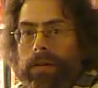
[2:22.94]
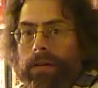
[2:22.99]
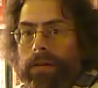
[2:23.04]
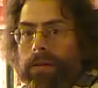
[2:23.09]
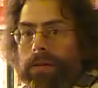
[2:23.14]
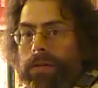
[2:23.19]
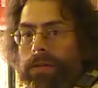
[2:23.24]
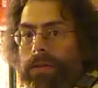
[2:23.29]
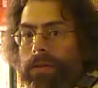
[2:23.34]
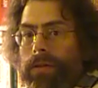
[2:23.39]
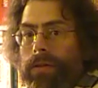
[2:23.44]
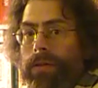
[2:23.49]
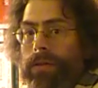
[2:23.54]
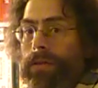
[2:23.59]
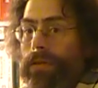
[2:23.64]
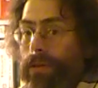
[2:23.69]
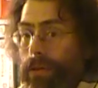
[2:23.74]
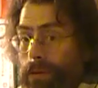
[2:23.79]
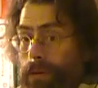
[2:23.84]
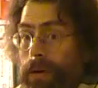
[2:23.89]

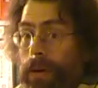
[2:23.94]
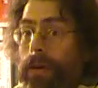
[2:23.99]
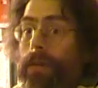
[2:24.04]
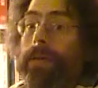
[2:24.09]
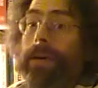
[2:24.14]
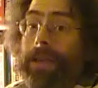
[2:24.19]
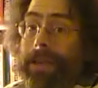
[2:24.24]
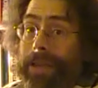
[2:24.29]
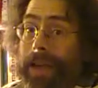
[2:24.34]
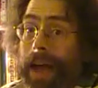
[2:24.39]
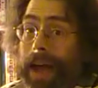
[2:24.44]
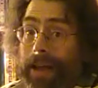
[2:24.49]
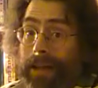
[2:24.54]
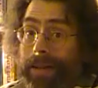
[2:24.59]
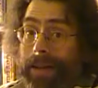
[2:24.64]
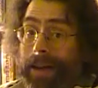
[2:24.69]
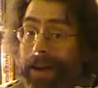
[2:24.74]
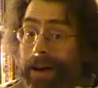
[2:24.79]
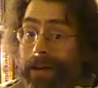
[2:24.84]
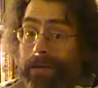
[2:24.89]
you don't know
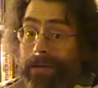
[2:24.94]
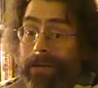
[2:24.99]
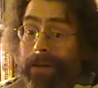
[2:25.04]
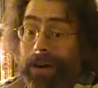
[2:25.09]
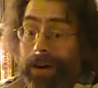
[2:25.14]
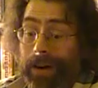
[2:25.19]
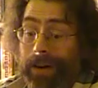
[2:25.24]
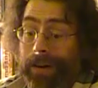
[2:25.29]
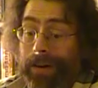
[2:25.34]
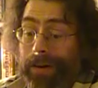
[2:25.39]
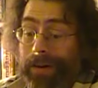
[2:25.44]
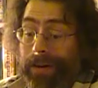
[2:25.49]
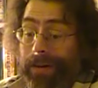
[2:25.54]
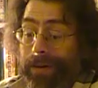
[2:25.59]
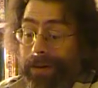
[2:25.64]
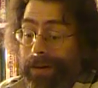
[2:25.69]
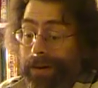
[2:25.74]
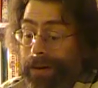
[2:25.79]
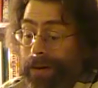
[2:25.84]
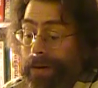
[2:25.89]
exactly how far
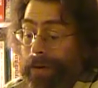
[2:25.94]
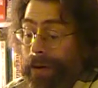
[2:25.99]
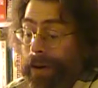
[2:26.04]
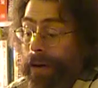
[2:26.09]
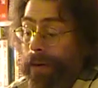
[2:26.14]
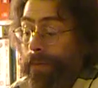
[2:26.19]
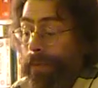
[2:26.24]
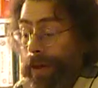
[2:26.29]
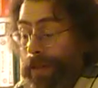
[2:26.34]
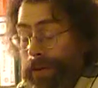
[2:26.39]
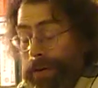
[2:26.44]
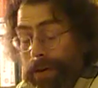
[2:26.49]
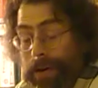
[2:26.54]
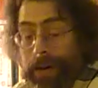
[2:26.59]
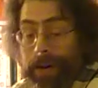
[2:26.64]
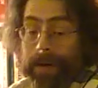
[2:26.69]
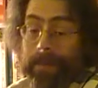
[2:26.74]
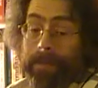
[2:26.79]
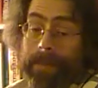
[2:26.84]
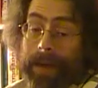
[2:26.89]
you're going or whether you're
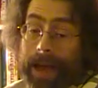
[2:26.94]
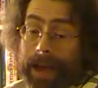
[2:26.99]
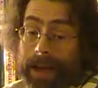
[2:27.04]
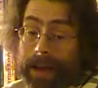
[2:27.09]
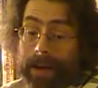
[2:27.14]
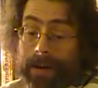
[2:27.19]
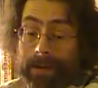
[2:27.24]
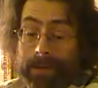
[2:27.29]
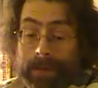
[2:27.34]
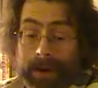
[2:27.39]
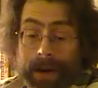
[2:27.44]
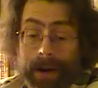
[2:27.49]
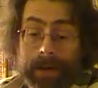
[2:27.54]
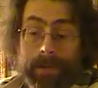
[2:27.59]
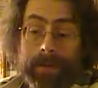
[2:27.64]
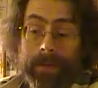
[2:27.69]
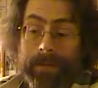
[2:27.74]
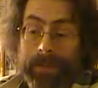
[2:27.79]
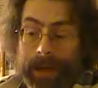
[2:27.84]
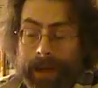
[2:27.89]
going to make it or
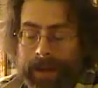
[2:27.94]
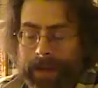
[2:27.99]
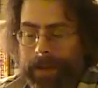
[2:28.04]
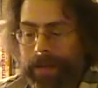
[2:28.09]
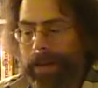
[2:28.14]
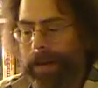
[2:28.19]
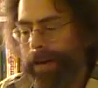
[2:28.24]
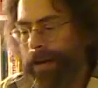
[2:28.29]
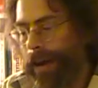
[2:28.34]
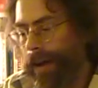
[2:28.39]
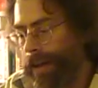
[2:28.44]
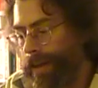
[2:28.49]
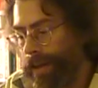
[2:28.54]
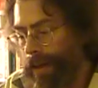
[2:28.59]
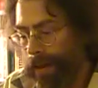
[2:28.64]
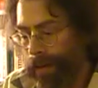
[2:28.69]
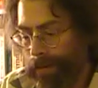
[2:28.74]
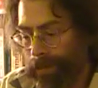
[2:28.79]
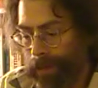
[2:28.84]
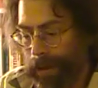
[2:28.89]
whatever because of the dice
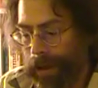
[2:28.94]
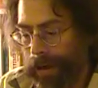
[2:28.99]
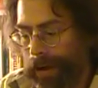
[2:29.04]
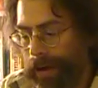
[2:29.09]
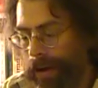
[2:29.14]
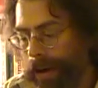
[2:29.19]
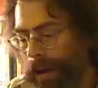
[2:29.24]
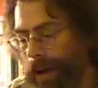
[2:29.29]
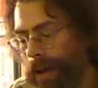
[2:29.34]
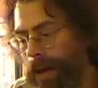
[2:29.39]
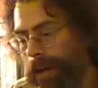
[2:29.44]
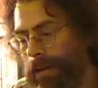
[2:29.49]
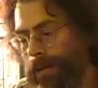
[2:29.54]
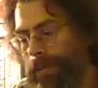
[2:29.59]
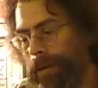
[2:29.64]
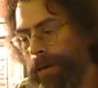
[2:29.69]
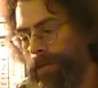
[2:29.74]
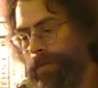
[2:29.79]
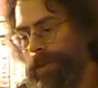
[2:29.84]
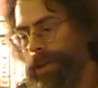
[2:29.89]
element
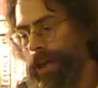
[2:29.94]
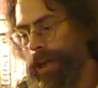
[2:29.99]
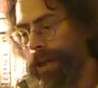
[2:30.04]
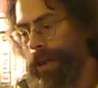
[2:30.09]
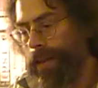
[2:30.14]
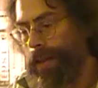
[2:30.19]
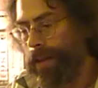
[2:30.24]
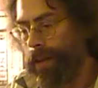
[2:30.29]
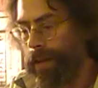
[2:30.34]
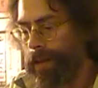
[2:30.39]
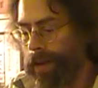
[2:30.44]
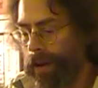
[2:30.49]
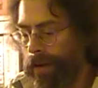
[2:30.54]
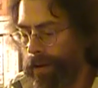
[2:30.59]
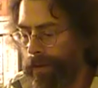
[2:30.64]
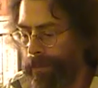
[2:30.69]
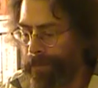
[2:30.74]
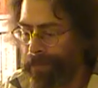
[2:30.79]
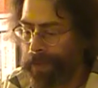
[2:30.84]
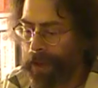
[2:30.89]
element of chance etc
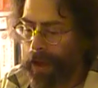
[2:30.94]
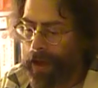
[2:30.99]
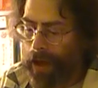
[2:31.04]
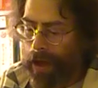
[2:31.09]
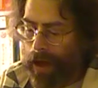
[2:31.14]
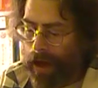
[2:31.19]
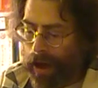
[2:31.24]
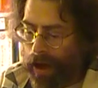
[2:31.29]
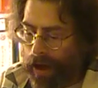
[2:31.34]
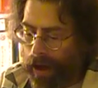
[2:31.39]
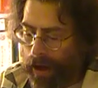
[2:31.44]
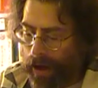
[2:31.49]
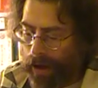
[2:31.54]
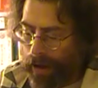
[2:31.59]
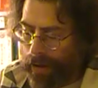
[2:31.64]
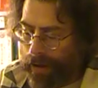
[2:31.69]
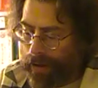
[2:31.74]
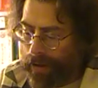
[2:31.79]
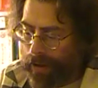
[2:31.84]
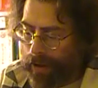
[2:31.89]
uh,
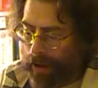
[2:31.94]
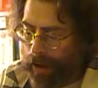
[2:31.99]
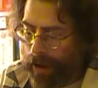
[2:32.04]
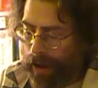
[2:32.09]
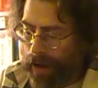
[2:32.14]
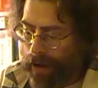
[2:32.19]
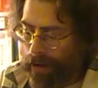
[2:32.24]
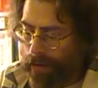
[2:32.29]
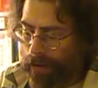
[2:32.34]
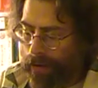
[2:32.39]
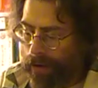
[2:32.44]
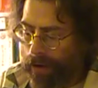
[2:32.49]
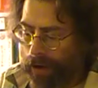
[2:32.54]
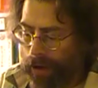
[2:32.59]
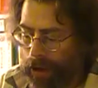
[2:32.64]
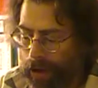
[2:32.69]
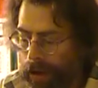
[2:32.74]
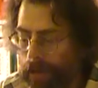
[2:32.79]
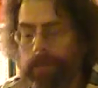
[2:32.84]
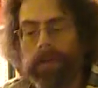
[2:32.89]
and
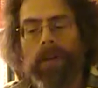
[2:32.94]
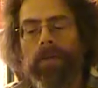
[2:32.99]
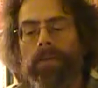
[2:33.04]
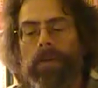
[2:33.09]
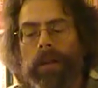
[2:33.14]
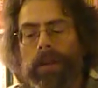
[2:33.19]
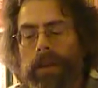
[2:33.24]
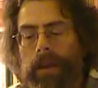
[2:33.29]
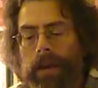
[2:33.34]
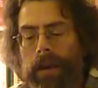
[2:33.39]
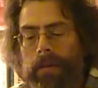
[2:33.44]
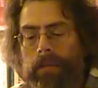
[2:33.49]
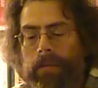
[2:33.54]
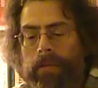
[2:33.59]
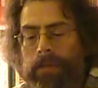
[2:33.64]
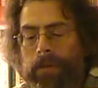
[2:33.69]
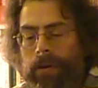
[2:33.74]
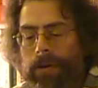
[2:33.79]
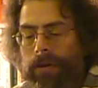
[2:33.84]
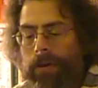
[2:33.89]
given what the game's
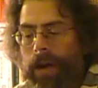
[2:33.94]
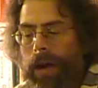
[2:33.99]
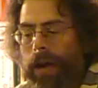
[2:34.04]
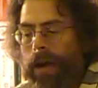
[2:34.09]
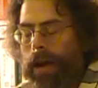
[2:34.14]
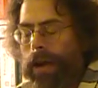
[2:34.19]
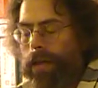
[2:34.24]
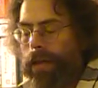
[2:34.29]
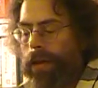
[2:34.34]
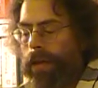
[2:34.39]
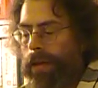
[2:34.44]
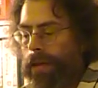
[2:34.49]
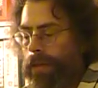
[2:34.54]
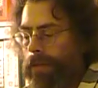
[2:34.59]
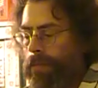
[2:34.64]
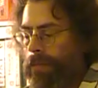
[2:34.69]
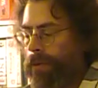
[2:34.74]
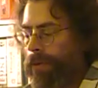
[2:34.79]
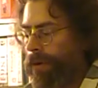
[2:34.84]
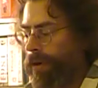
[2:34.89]
portraying i think the
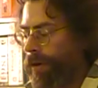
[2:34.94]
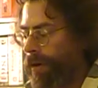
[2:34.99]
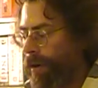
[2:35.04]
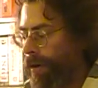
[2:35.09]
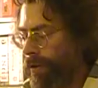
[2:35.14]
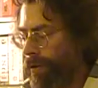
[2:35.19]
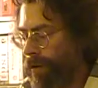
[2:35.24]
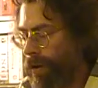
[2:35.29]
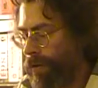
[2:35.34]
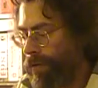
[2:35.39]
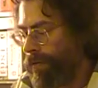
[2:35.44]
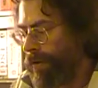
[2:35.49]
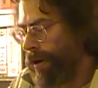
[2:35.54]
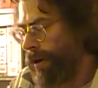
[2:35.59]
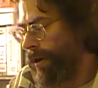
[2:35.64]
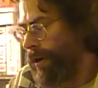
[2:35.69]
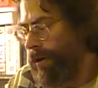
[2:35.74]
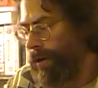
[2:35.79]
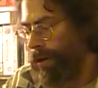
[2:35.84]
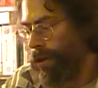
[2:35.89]
board does a
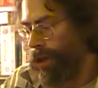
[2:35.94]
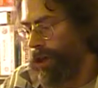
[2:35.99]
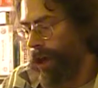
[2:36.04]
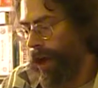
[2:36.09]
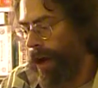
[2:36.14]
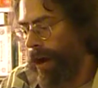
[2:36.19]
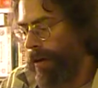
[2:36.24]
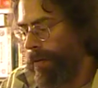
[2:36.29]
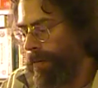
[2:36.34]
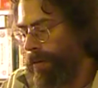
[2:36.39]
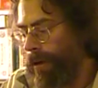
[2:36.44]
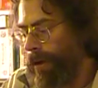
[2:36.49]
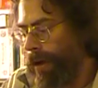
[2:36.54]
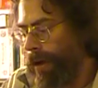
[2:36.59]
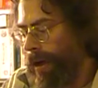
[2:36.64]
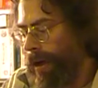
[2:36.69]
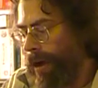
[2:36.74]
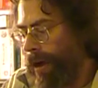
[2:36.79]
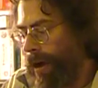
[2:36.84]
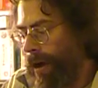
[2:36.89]
very good job
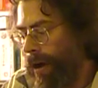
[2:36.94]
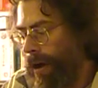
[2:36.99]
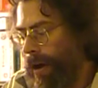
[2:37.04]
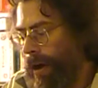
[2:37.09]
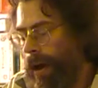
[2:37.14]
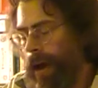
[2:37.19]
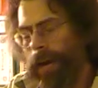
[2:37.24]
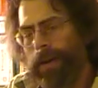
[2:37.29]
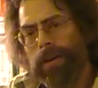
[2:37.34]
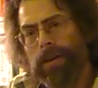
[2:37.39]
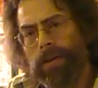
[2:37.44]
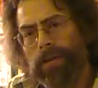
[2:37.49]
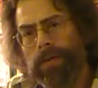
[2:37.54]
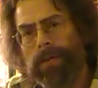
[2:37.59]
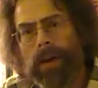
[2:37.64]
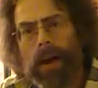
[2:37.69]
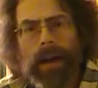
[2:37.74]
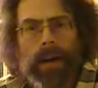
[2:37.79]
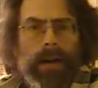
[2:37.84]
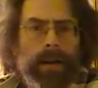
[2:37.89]
uh, I do
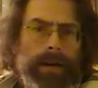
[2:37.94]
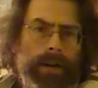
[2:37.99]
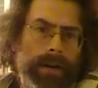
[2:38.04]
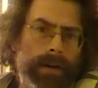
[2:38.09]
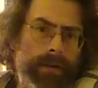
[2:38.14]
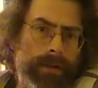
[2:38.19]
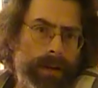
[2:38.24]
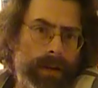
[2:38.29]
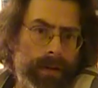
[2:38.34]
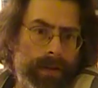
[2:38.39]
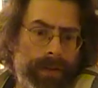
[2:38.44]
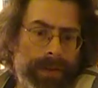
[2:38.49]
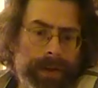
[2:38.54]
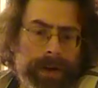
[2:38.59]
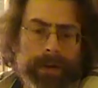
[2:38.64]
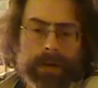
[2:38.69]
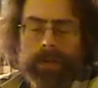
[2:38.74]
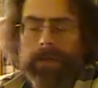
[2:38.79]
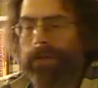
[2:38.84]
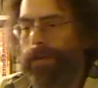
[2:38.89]
find it difficult
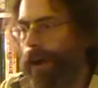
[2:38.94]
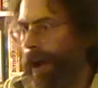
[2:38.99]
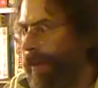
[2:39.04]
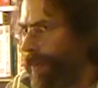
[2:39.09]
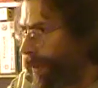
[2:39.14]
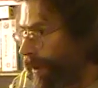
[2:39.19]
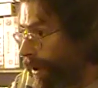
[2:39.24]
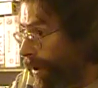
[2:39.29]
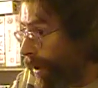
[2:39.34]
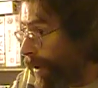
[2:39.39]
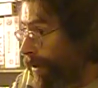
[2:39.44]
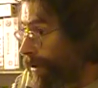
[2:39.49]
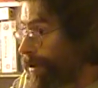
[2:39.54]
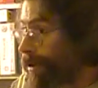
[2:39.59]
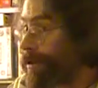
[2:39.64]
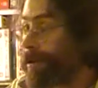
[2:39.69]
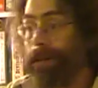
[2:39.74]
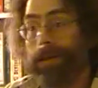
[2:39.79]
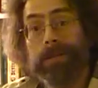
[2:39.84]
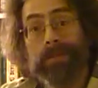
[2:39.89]
though to find the
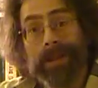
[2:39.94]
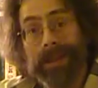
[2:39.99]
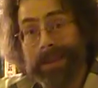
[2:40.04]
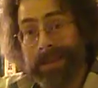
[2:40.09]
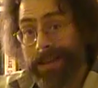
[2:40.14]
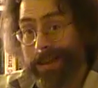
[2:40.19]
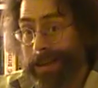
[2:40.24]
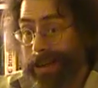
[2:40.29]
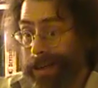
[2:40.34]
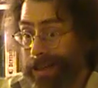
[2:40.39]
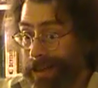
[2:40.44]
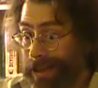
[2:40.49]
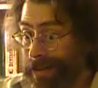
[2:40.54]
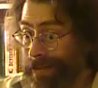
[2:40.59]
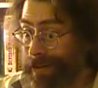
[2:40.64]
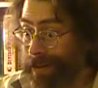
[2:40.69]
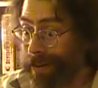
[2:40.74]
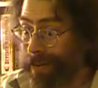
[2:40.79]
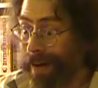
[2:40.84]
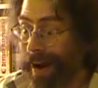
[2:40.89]
cultures because they
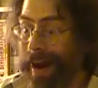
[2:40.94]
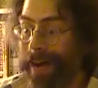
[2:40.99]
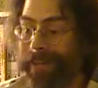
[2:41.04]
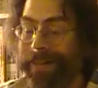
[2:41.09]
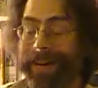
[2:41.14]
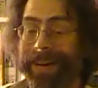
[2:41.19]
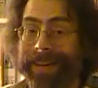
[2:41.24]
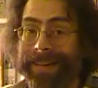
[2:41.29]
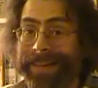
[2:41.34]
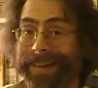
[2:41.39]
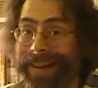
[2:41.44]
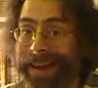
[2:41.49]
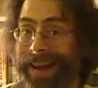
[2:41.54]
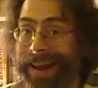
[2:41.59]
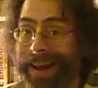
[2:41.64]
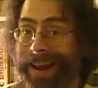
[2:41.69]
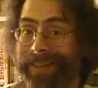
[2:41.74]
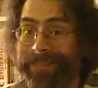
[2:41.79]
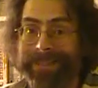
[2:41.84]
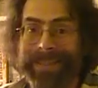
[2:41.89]
shift around each
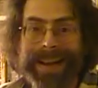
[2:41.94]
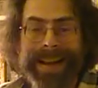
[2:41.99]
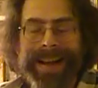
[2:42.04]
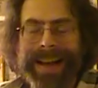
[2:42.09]
game,